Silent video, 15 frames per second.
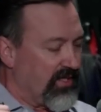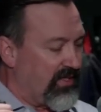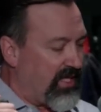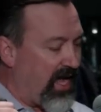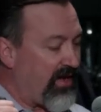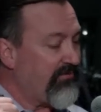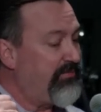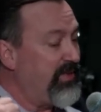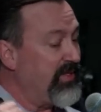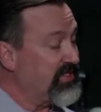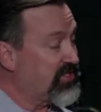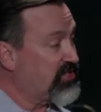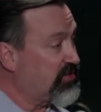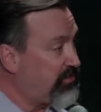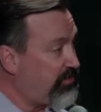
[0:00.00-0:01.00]
have been
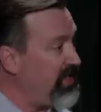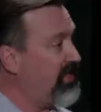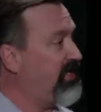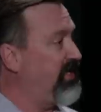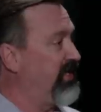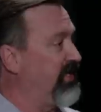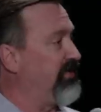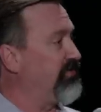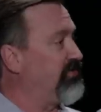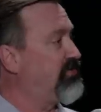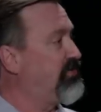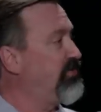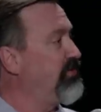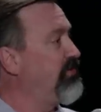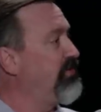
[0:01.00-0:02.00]
speaking
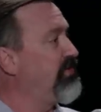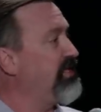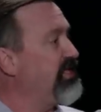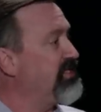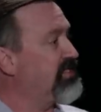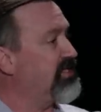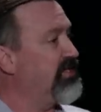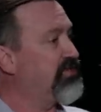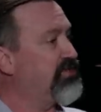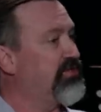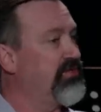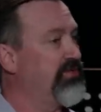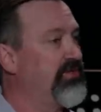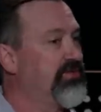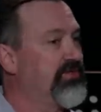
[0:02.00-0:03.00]
to these
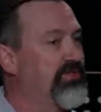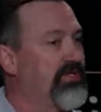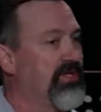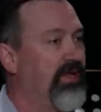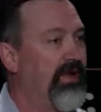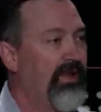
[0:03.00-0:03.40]
issues